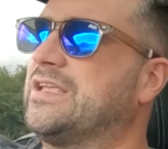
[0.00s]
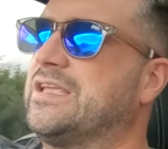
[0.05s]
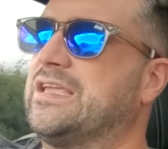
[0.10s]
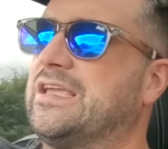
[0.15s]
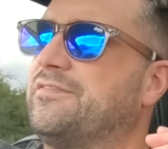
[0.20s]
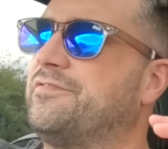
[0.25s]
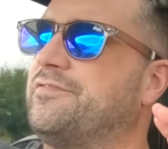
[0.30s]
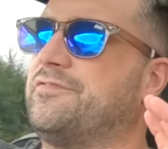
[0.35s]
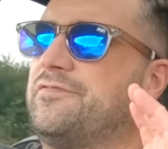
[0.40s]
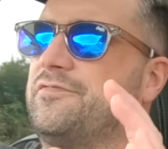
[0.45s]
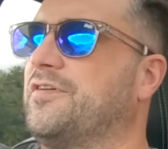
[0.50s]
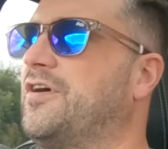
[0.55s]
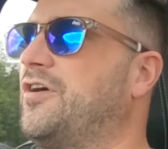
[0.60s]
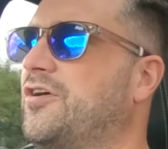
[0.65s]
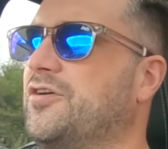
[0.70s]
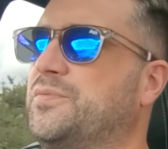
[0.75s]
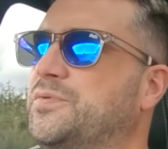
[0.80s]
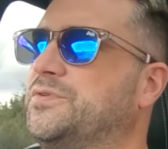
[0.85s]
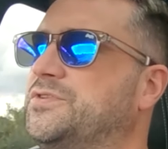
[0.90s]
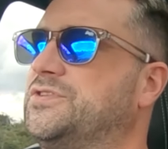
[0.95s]
give
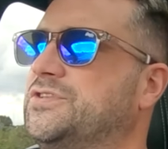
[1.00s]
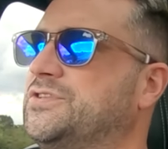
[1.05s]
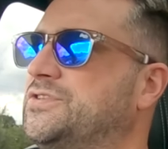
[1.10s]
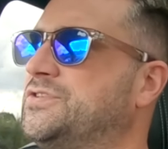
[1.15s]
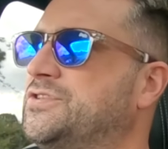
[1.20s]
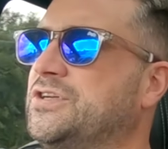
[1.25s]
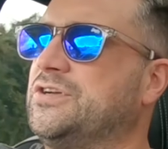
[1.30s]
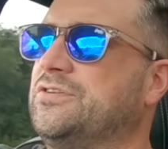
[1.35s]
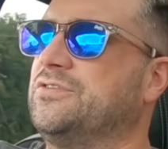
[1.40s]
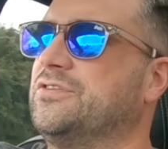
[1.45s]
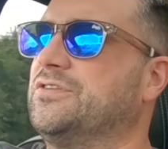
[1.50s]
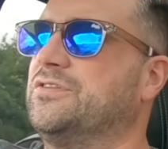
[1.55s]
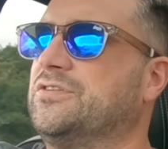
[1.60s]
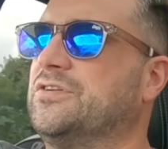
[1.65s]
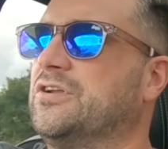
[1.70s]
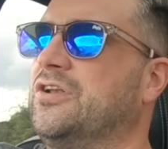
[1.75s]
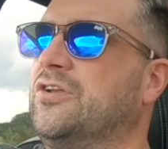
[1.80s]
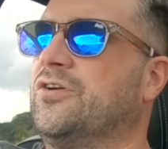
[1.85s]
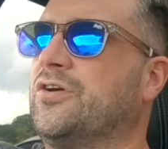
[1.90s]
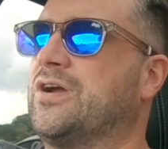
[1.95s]
Hybrid Tune
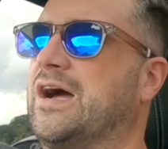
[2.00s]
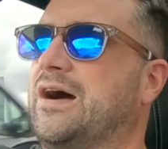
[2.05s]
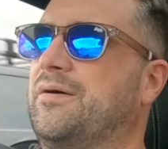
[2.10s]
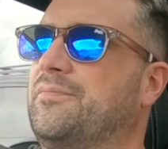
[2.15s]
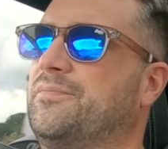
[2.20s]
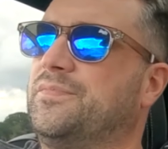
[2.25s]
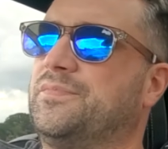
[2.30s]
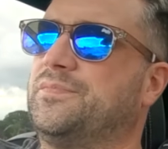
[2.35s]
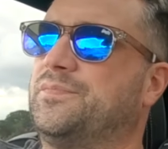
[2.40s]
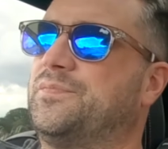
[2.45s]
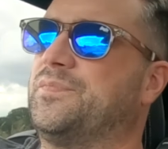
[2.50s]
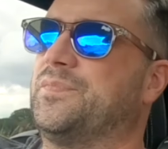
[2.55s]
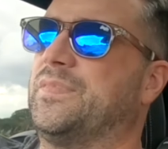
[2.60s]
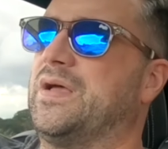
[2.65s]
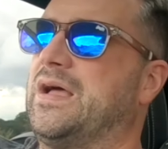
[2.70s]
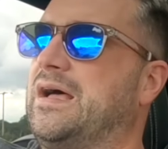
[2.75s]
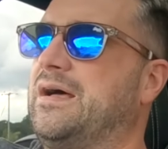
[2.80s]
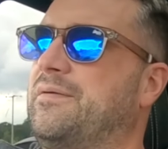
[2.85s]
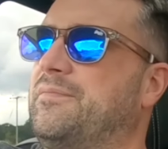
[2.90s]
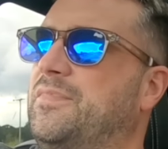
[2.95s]
a look up.
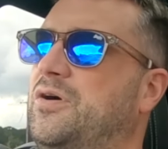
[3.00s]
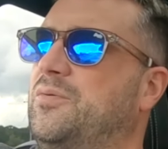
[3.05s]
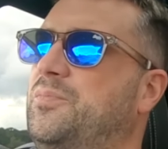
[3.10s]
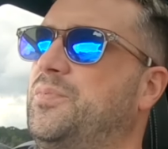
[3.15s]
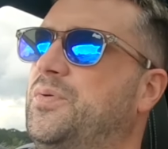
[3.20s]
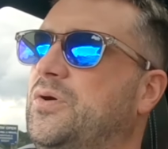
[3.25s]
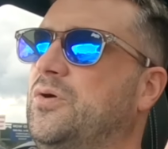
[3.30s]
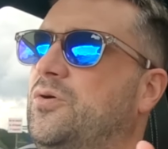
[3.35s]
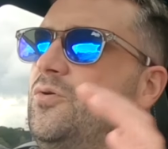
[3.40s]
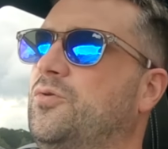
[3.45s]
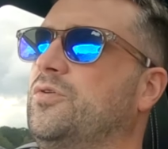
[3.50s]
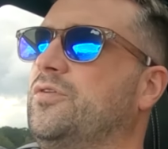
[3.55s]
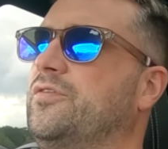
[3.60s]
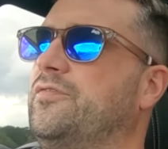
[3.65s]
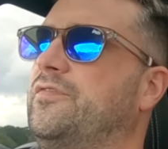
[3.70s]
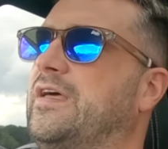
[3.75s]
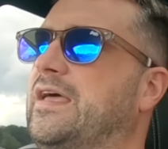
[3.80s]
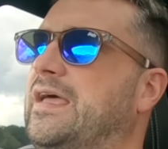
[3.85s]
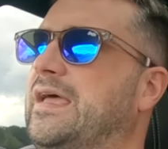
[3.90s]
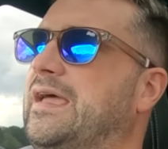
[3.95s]
Um, I'll put all
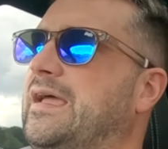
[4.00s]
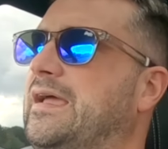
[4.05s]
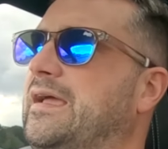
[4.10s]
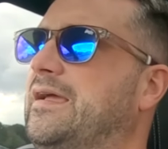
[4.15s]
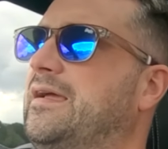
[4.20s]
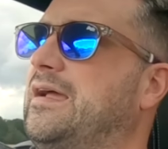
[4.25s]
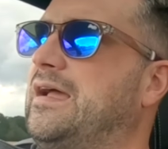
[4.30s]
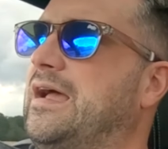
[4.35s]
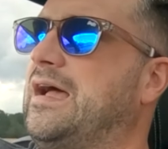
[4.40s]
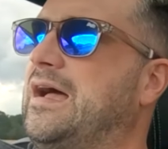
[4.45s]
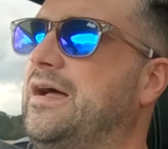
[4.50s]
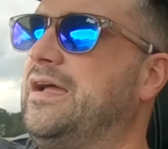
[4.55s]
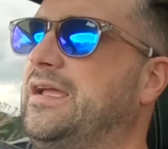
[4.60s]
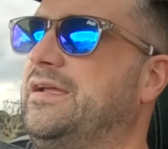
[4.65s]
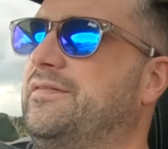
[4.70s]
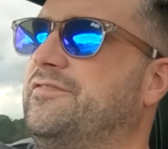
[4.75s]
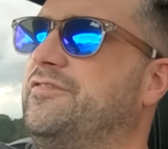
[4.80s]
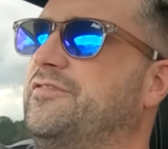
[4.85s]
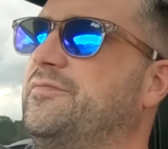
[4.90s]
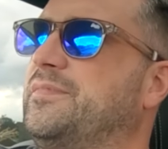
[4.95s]
of their uh,
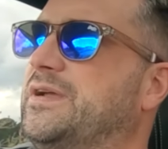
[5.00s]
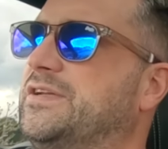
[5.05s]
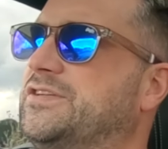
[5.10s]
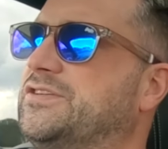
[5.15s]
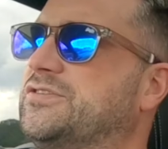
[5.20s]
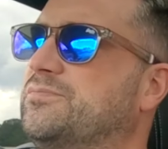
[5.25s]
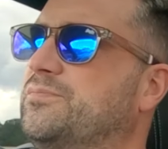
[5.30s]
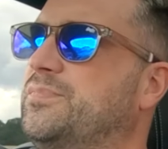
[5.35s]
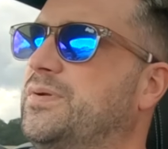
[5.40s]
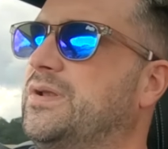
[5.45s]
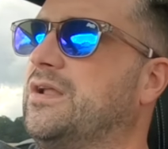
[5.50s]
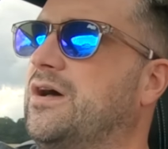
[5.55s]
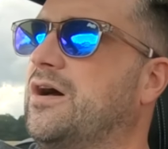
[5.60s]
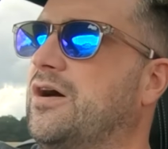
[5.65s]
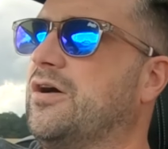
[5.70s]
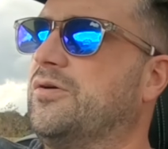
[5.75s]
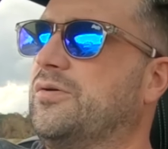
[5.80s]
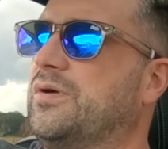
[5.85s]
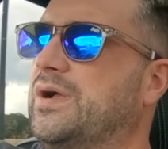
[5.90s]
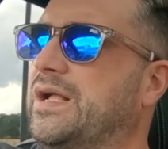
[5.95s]
information
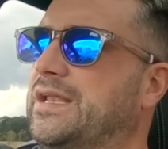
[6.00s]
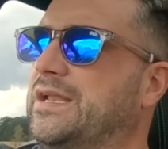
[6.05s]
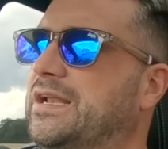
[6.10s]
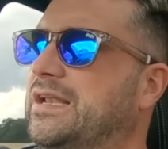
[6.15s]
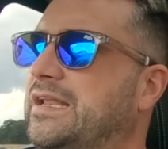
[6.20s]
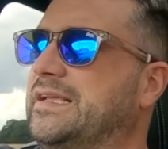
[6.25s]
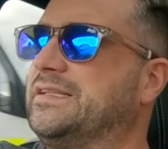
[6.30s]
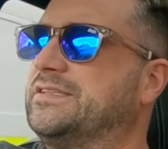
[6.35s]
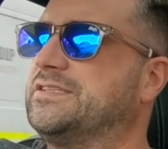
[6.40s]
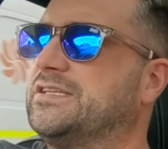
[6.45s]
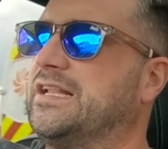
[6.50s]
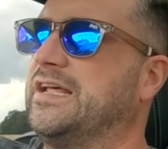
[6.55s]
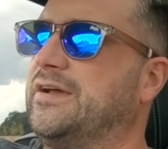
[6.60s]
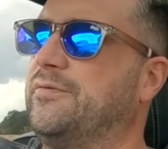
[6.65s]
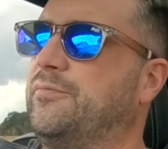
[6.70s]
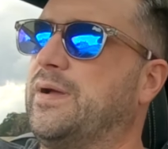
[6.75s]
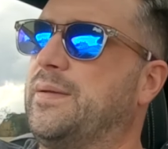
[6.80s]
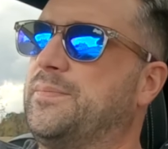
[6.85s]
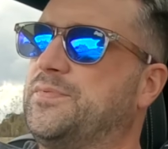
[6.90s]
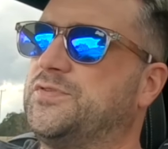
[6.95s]
below and a link to
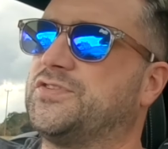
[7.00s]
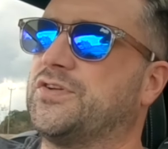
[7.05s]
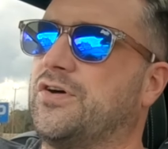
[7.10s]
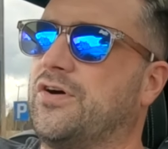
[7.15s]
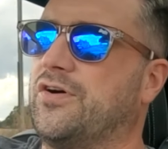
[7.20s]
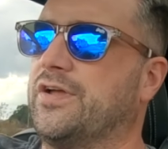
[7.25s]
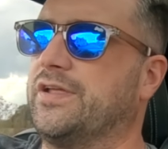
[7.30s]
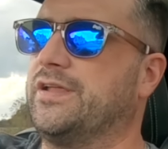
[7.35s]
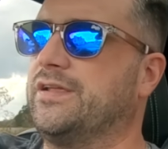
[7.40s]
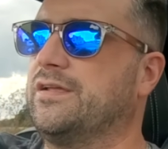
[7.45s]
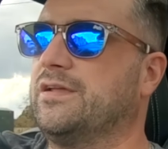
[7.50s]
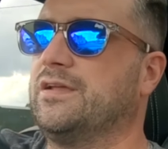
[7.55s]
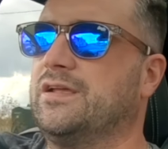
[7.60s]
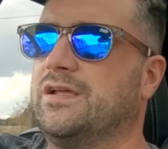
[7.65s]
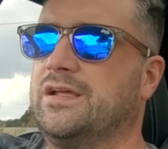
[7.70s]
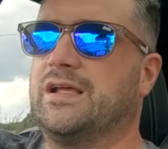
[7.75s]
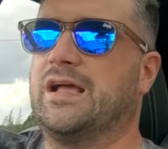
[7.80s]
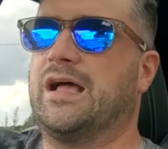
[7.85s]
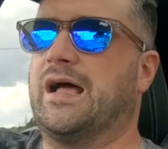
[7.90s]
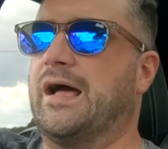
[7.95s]
their website
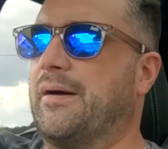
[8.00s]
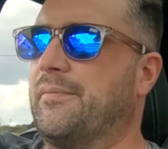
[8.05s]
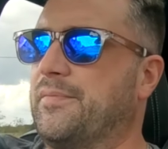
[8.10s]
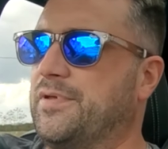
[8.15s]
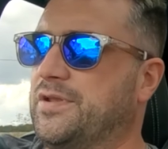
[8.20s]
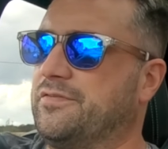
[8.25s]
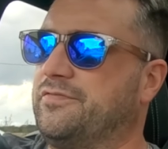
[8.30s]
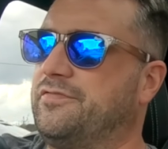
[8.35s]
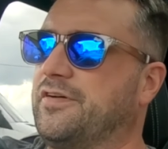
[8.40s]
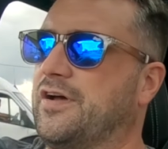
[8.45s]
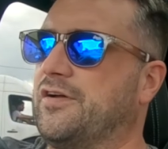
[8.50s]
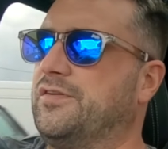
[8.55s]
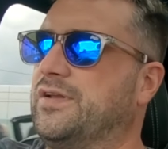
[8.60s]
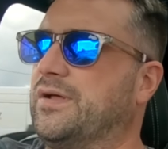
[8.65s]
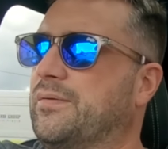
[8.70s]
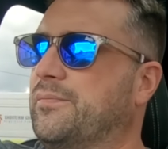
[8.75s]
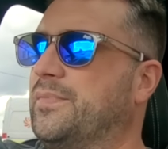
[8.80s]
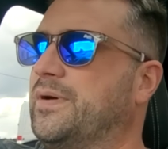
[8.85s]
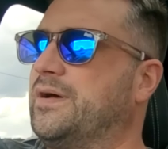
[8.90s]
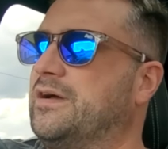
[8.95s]
um, and a phone
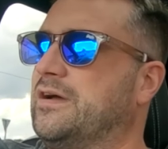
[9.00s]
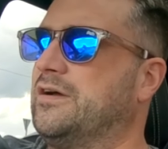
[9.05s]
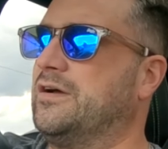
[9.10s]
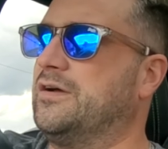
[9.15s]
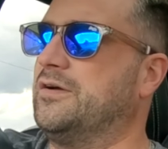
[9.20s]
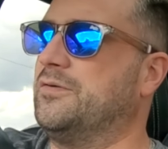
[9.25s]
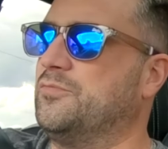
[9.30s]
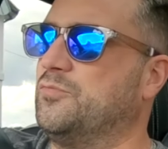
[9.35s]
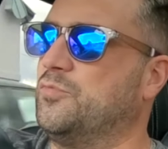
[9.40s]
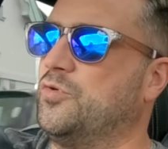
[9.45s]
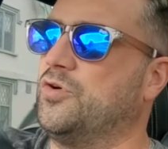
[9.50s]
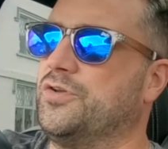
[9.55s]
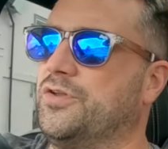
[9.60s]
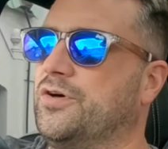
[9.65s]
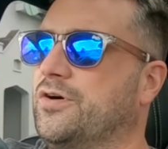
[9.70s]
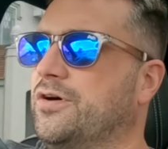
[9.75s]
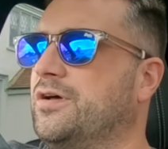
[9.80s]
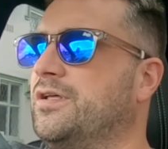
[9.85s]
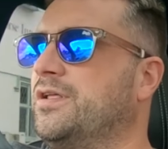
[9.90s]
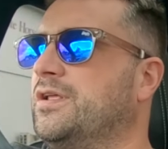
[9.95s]
number and
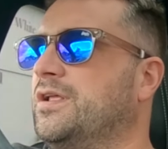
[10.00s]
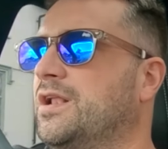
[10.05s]
whatnot.